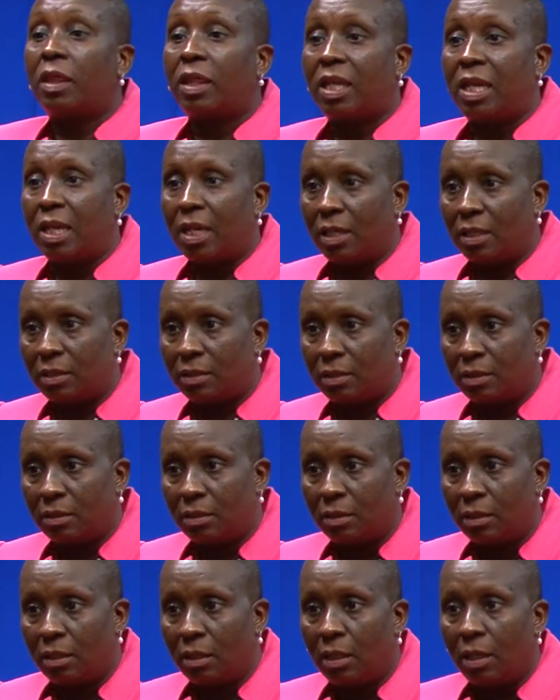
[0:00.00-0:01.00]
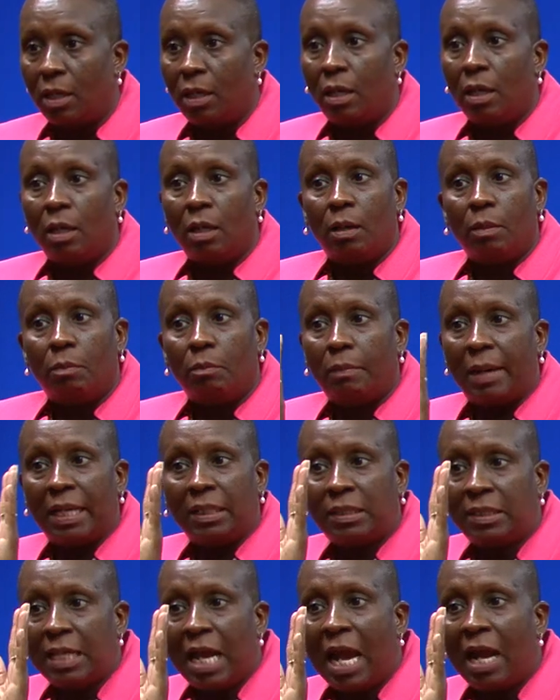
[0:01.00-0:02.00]
things,
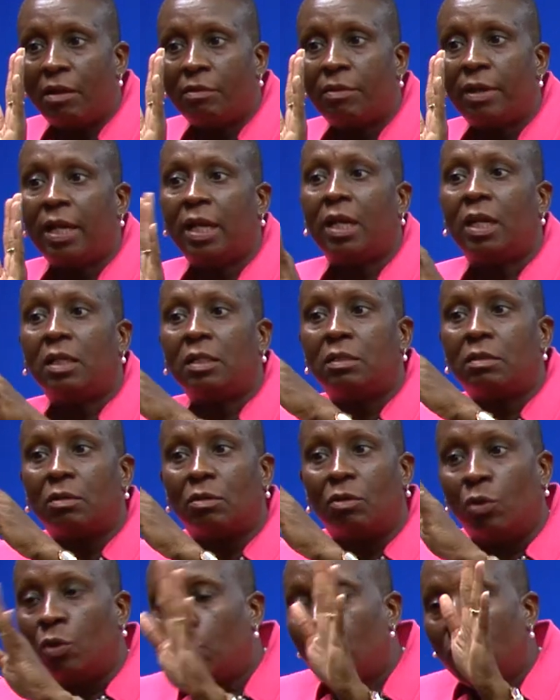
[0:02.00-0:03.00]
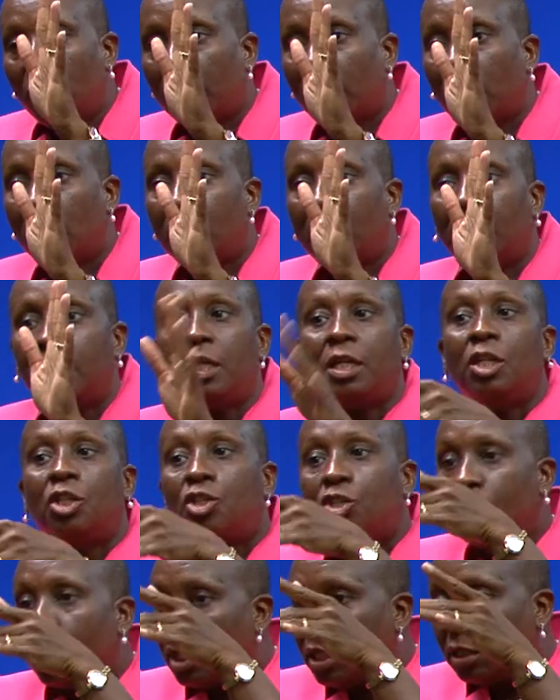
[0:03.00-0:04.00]
best salaries, good working
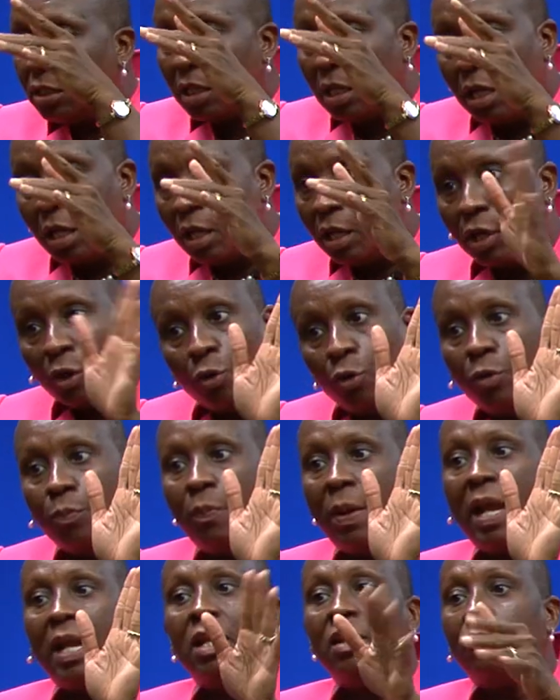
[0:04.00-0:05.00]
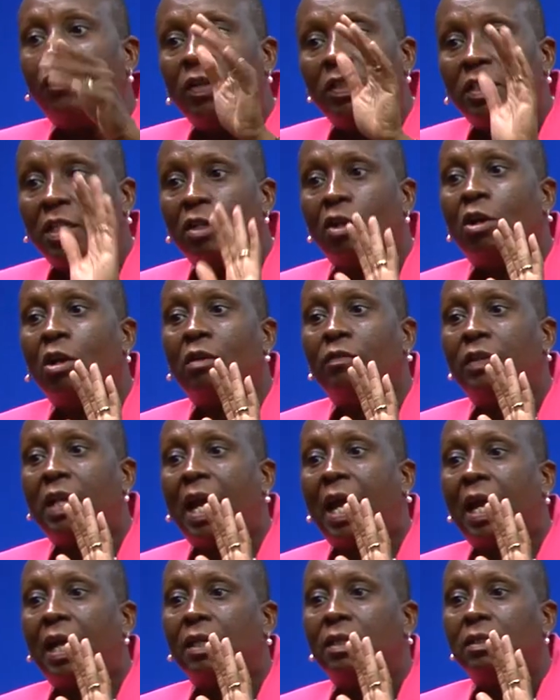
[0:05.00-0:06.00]
conditions, good benefits, and all of
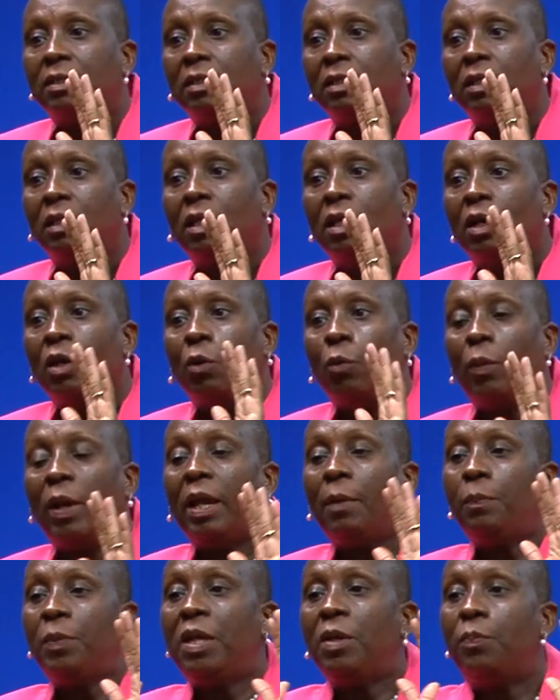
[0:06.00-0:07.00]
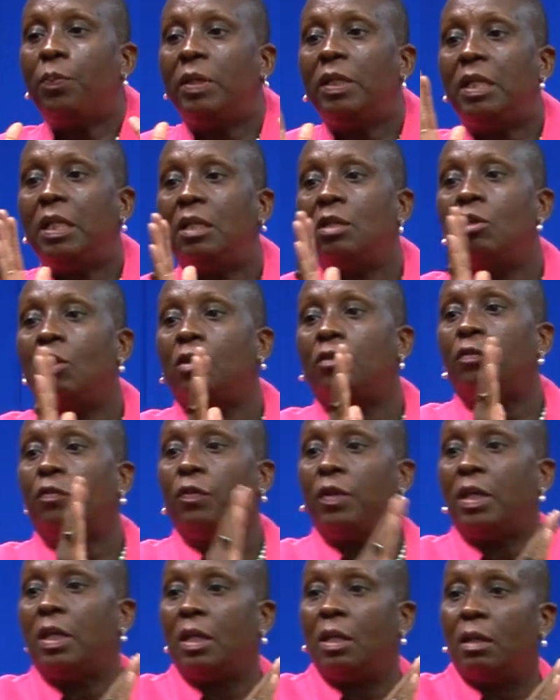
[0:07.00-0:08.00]
that, where people did not
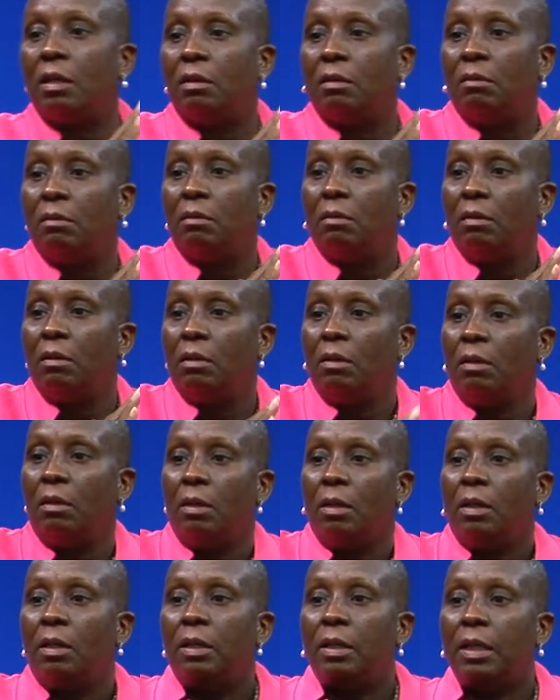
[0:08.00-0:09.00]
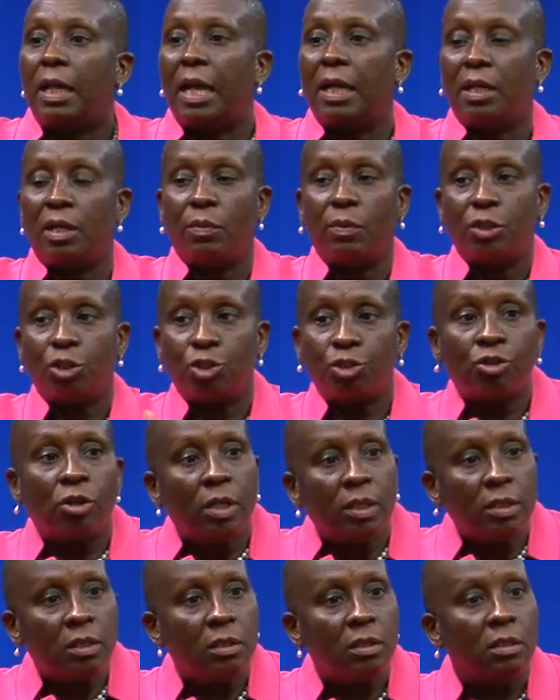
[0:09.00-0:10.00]
feel that there was
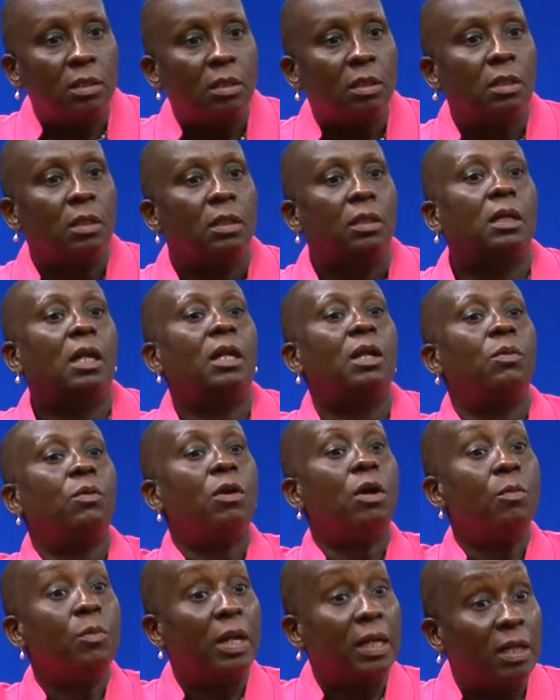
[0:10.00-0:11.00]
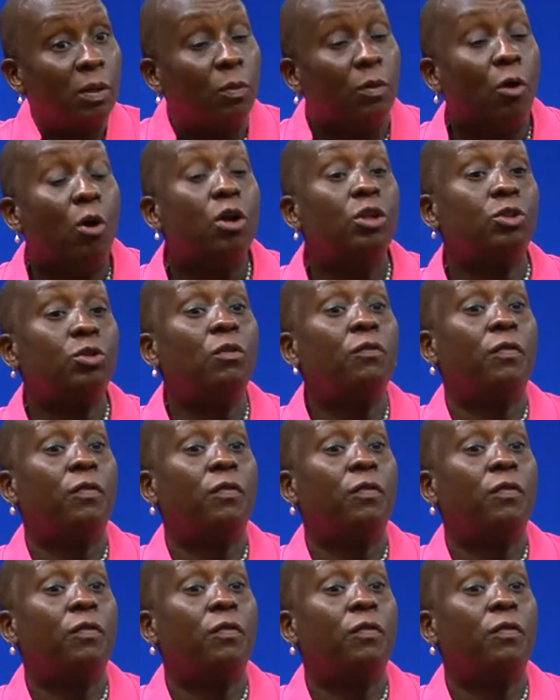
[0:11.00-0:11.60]
trust, that they were coming, and they also